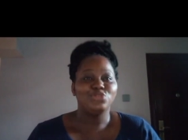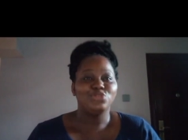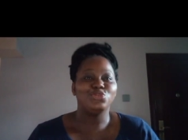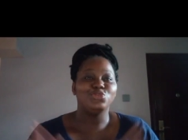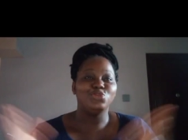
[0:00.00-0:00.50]

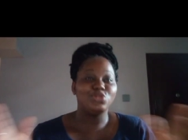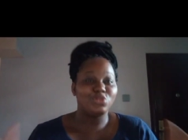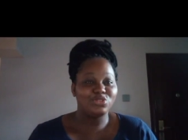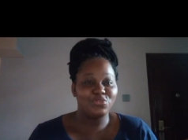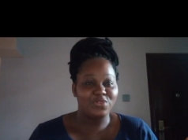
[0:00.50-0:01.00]
So don't
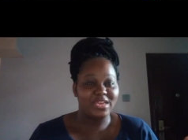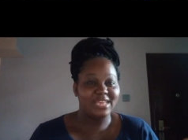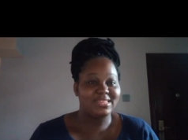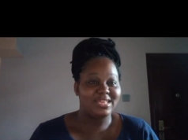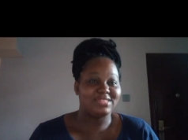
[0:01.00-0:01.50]
also
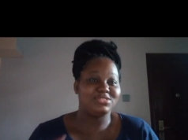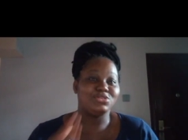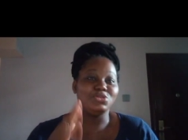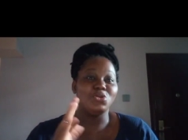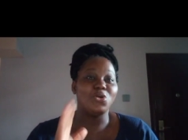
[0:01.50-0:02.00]
forget that
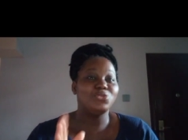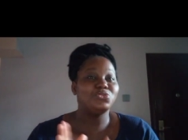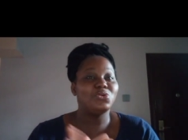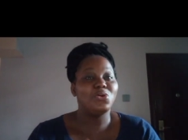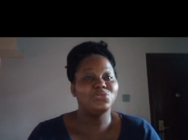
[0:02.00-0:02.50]
you
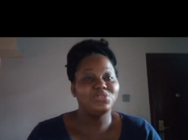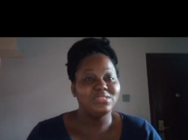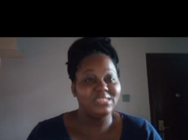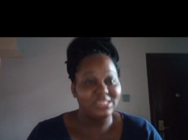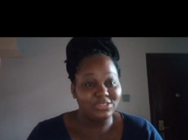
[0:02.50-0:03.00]
also
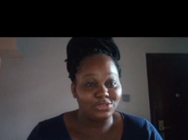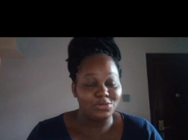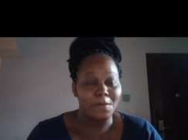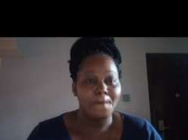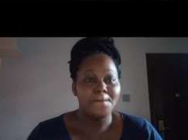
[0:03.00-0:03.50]
need
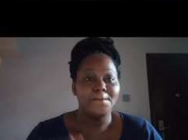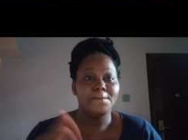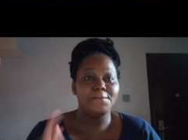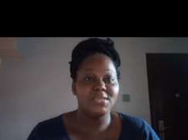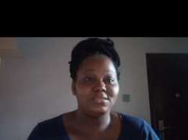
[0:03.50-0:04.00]
to
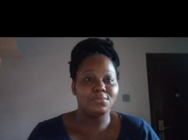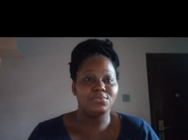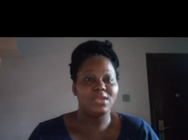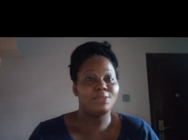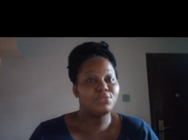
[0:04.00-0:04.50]
meet up
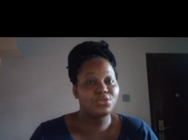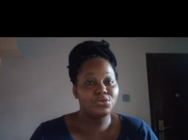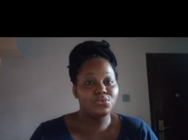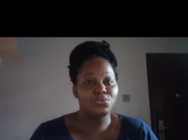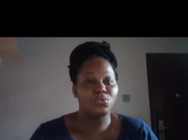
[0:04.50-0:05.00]
with
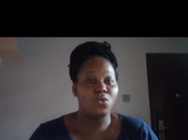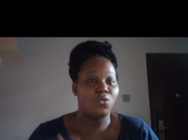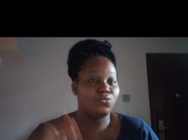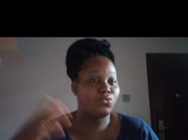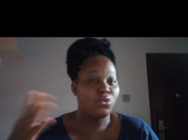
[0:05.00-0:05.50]
MOQ
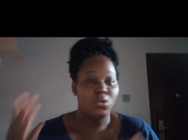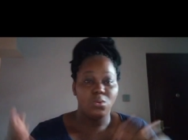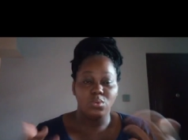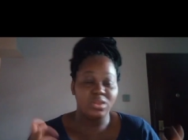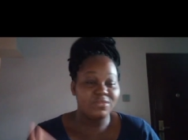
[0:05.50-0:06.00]
of
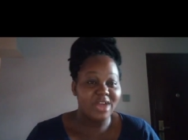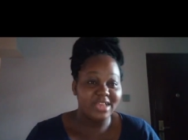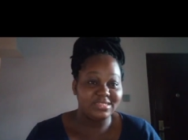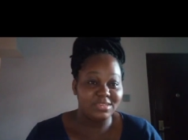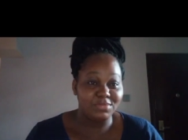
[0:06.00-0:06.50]
whatever
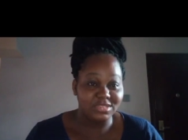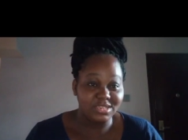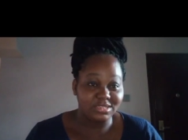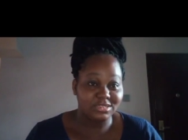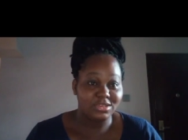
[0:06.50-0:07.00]
item it
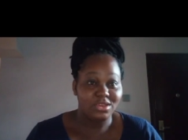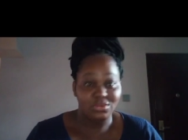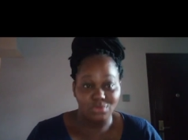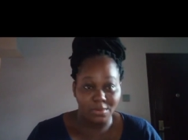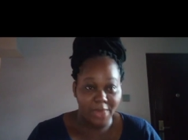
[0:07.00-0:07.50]
is
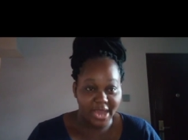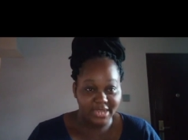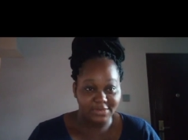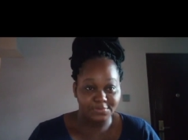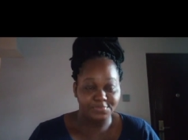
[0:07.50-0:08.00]
you are
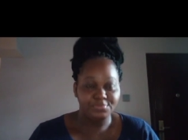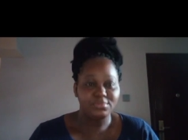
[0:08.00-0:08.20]
buying.